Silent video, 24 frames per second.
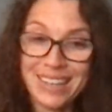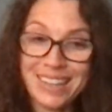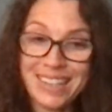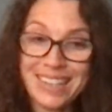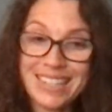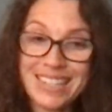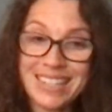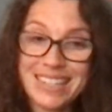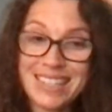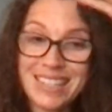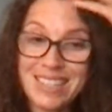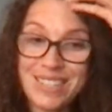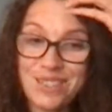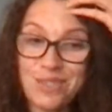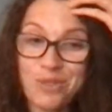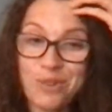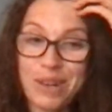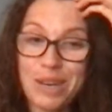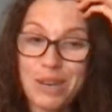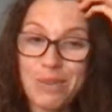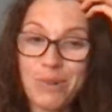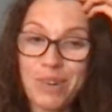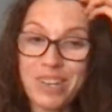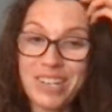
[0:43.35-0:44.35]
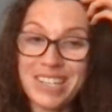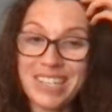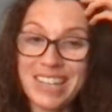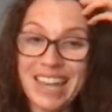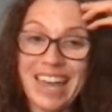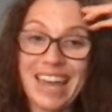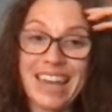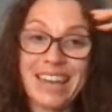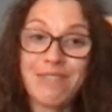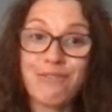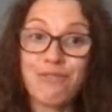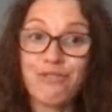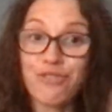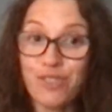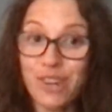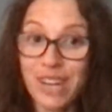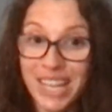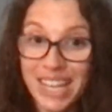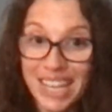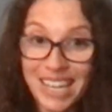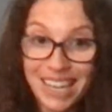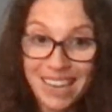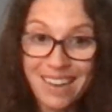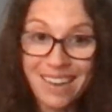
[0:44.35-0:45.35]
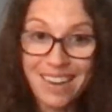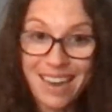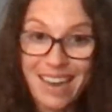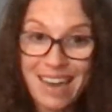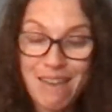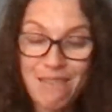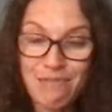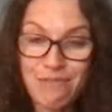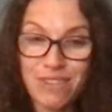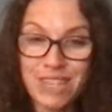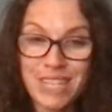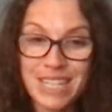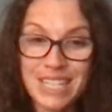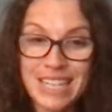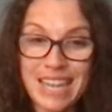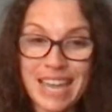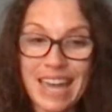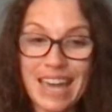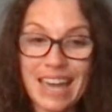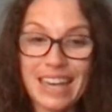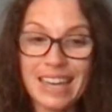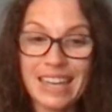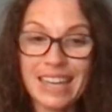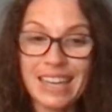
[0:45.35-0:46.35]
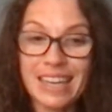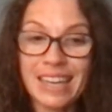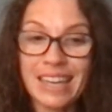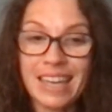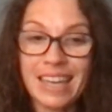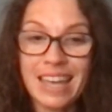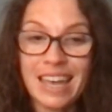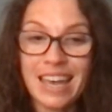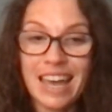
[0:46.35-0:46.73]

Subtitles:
I did this 21-day of drinking her every day.